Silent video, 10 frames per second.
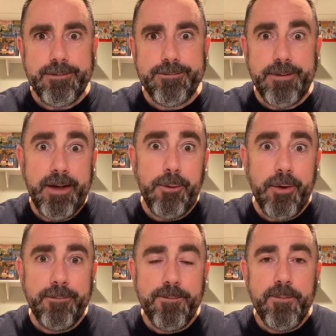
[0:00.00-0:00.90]

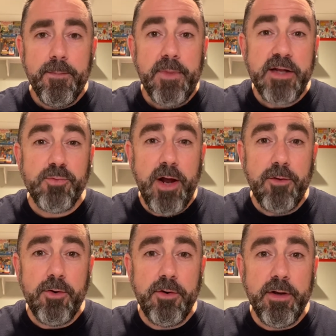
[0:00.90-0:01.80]
anyway, that's what I
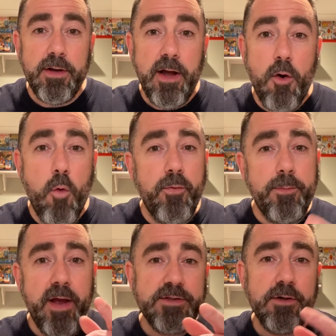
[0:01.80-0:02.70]
learned, and hopefully
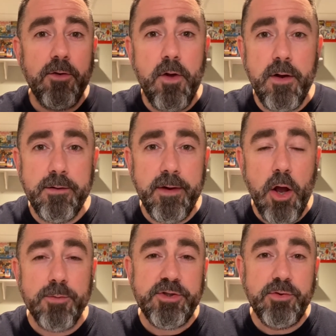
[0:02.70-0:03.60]
passing it along
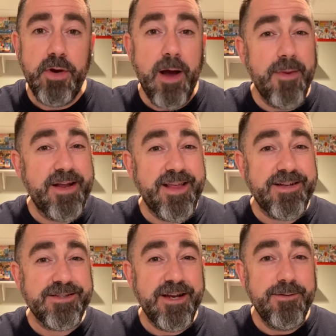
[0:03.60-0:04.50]
helps you not make that
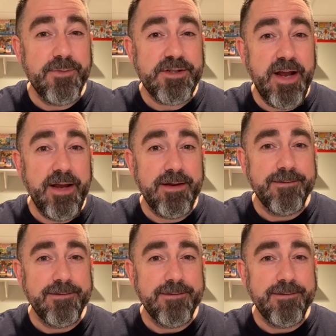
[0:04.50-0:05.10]
same mistake.